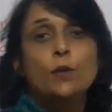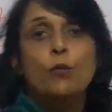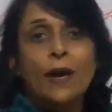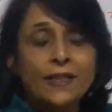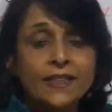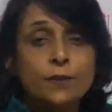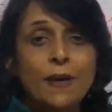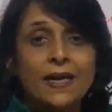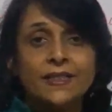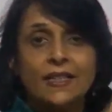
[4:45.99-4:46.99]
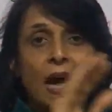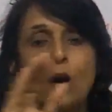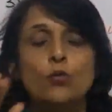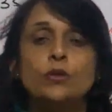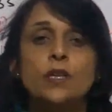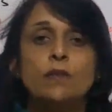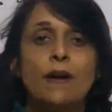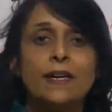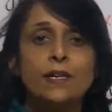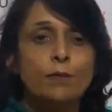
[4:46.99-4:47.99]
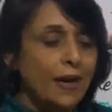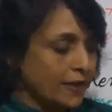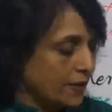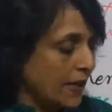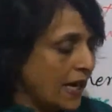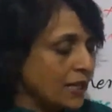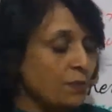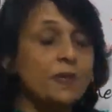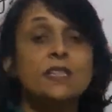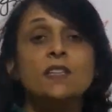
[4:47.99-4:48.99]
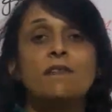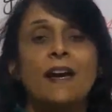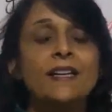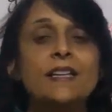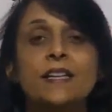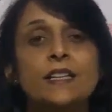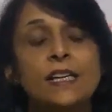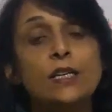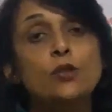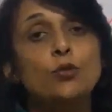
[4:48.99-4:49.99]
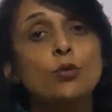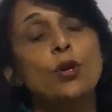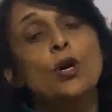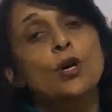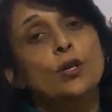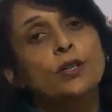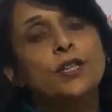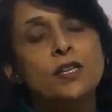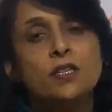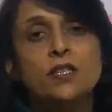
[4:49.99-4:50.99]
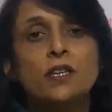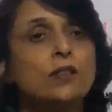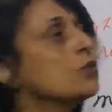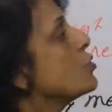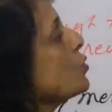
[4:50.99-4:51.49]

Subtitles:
the white matter, outer white matter, has been divided into distinct